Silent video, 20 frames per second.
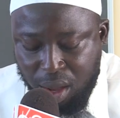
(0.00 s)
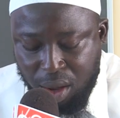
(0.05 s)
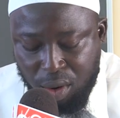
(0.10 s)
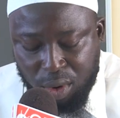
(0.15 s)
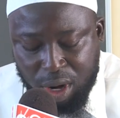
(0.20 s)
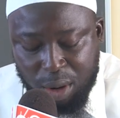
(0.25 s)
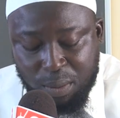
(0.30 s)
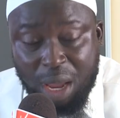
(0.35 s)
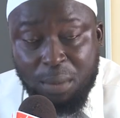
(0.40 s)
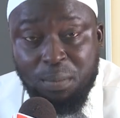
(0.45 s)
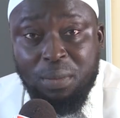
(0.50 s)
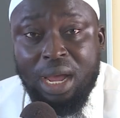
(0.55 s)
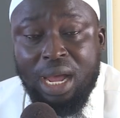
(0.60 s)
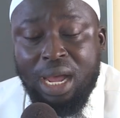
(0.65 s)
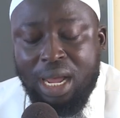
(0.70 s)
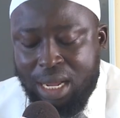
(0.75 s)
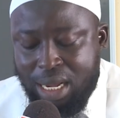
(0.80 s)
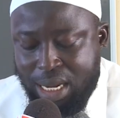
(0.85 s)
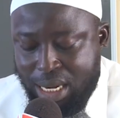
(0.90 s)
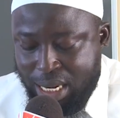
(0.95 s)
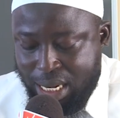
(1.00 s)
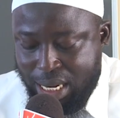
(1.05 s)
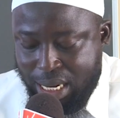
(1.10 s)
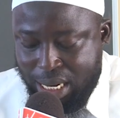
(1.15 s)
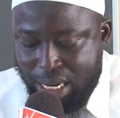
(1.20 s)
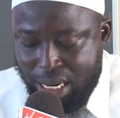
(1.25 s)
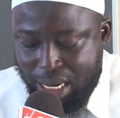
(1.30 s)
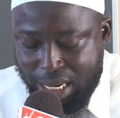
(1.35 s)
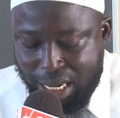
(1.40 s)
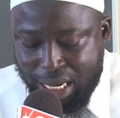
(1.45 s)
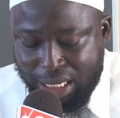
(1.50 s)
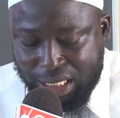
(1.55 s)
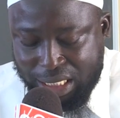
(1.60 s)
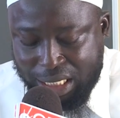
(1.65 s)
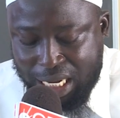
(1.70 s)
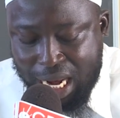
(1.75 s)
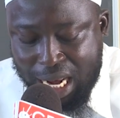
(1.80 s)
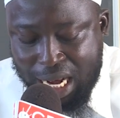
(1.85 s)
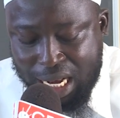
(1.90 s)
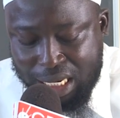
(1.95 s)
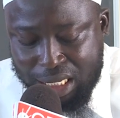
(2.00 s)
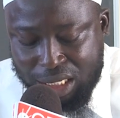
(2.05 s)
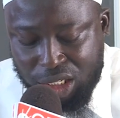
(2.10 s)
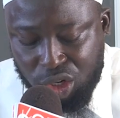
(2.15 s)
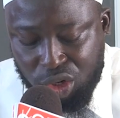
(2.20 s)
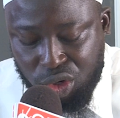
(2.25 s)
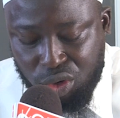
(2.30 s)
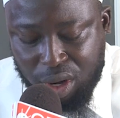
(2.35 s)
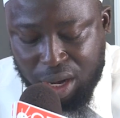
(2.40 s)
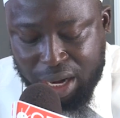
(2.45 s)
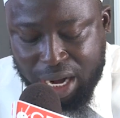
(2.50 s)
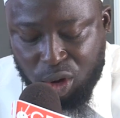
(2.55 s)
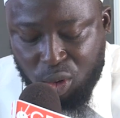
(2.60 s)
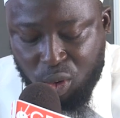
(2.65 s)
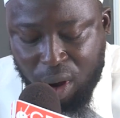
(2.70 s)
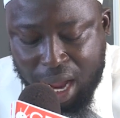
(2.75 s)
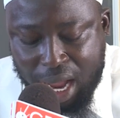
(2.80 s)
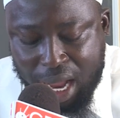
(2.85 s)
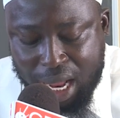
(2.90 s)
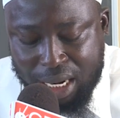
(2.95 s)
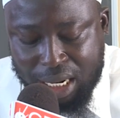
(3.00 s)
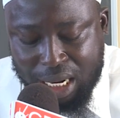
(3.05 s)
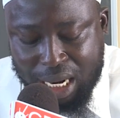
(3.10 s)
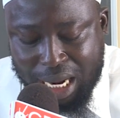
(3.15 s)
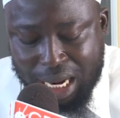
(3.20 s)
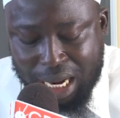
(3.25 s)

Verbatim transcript: Remember, the skills you are acquired